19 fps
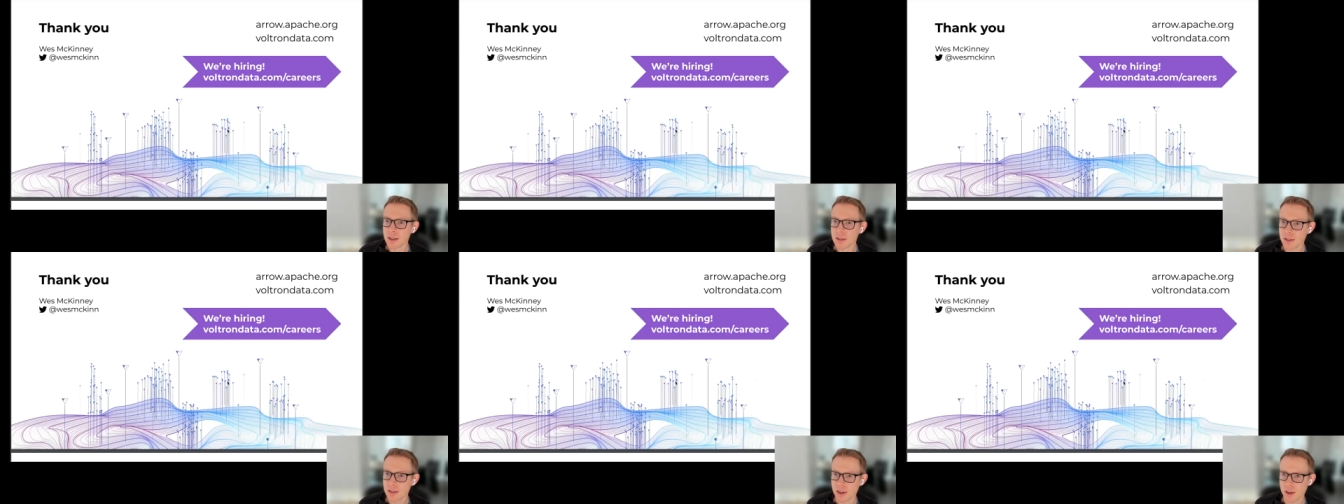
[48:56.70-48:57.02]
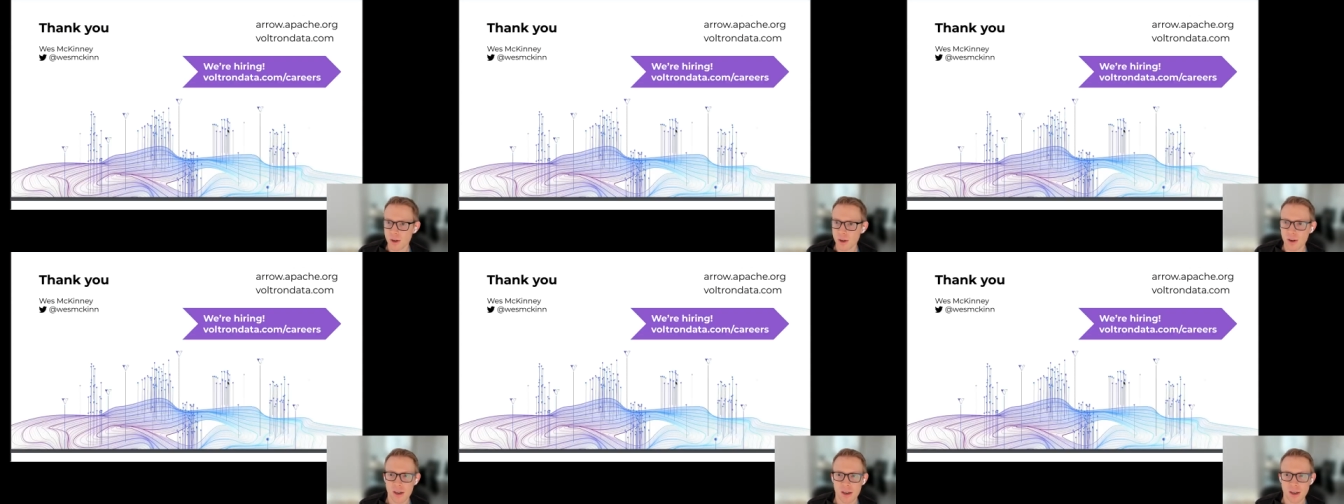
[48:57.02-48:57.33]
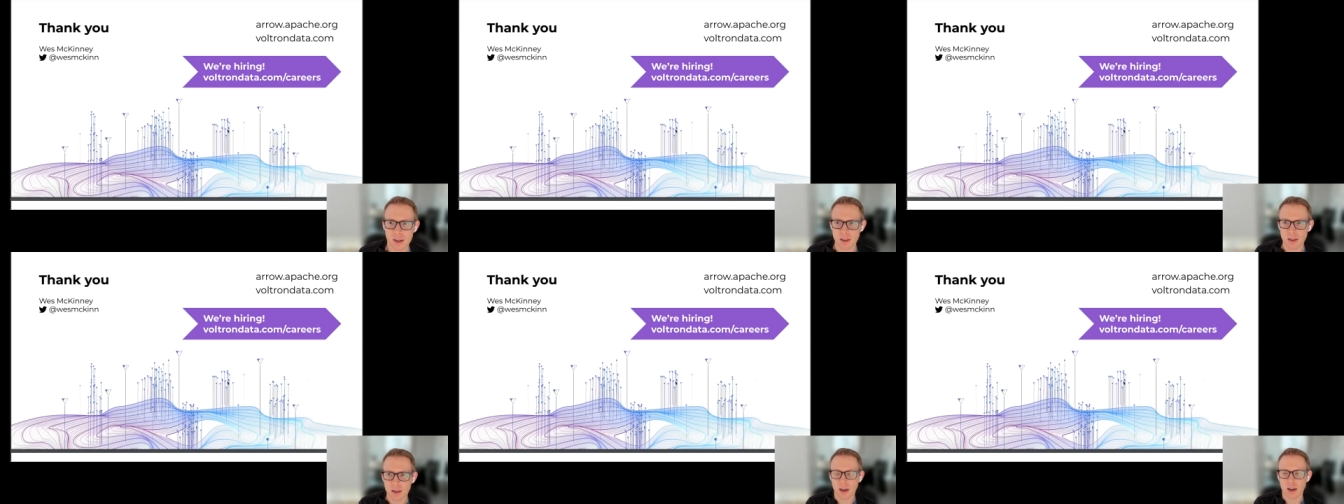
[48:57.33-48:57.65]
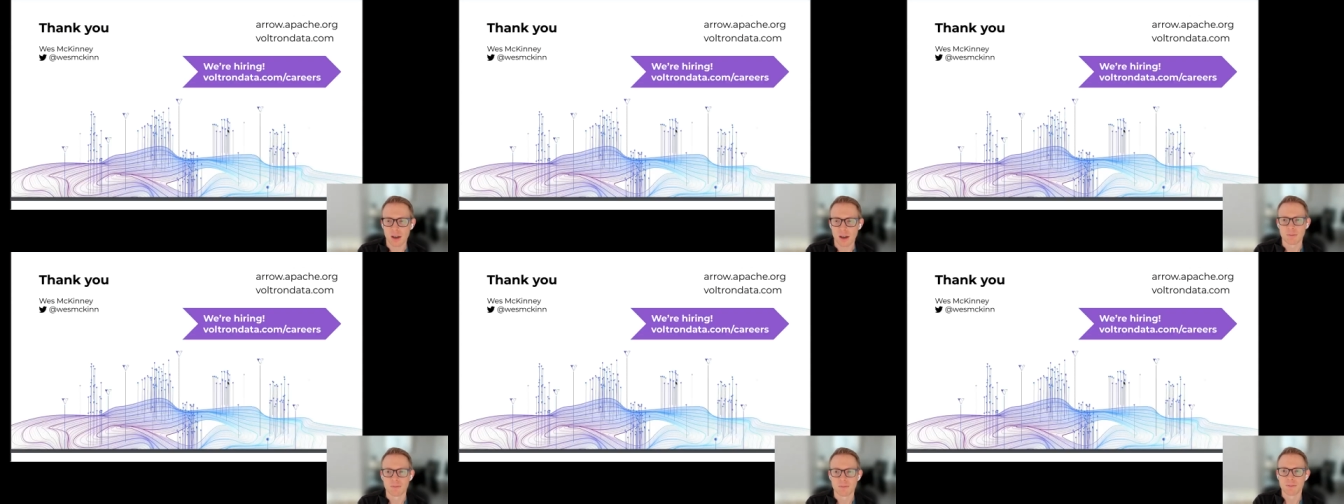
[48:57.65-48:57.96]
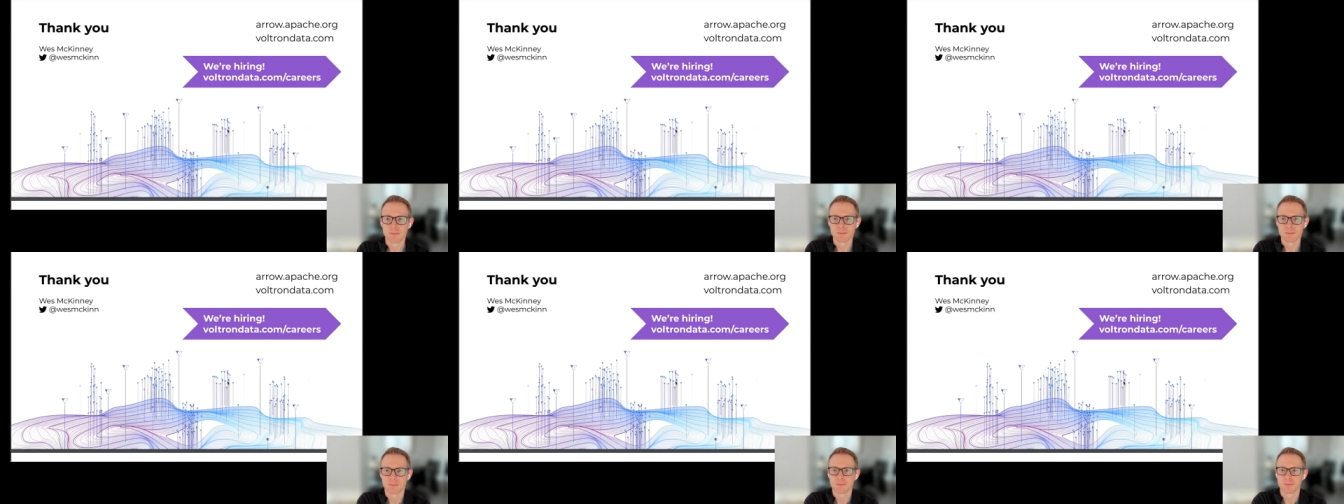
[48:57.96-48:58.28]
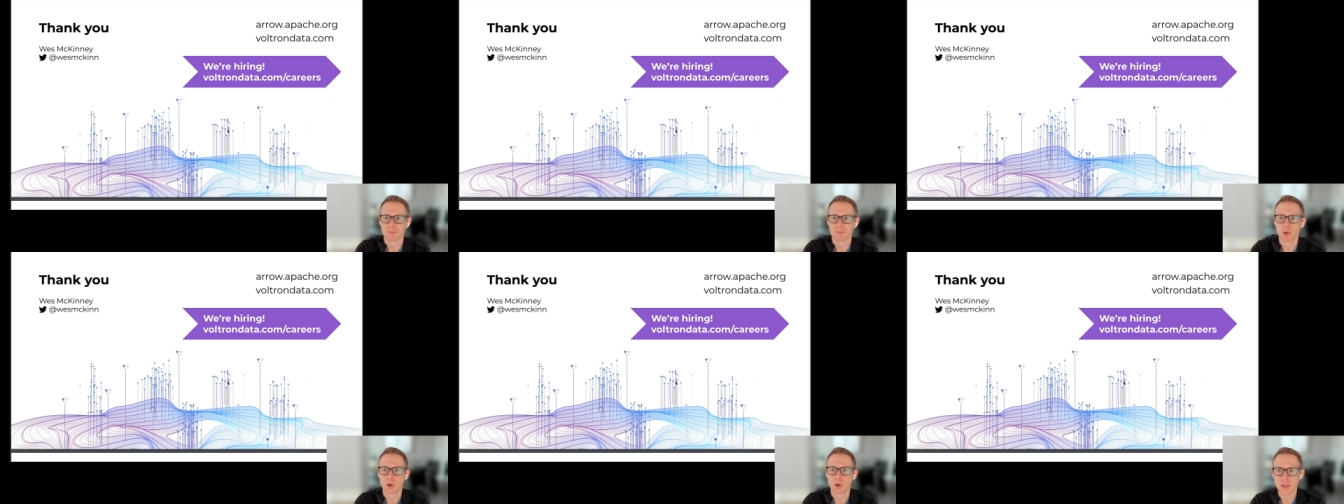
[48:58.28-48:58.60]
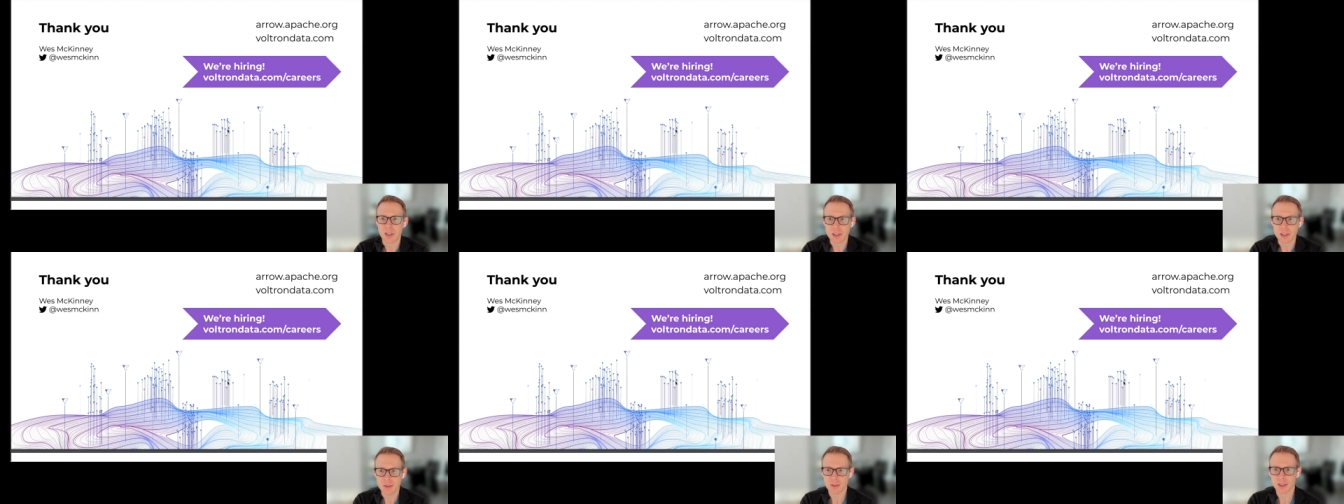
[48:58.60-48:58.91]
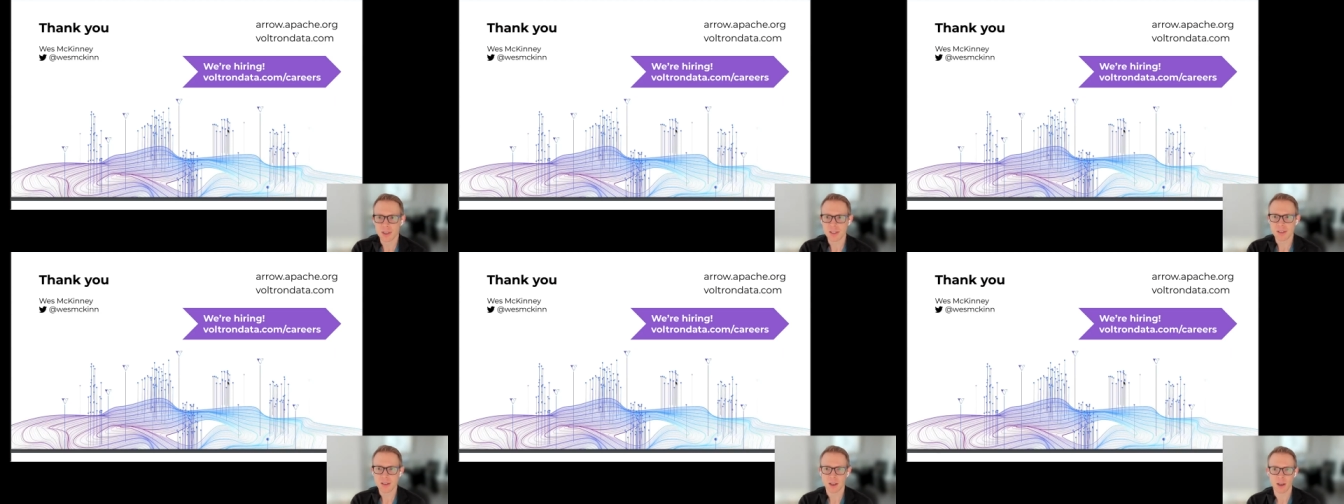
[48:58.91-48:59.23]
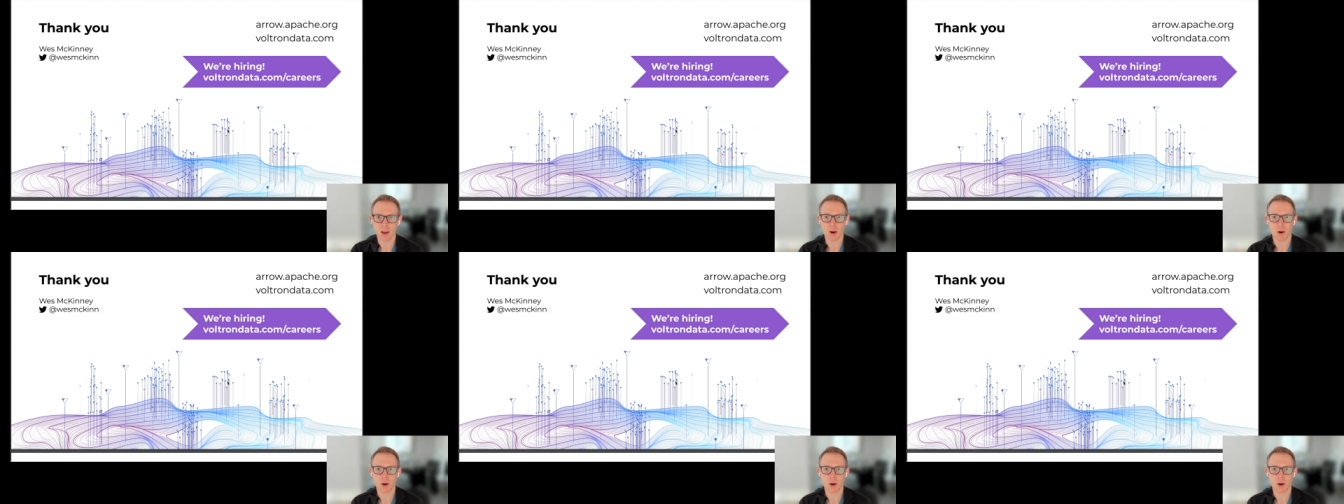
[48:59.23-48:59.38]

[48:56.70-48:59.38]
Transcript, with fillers: So, uh, um, well, thanks for listening.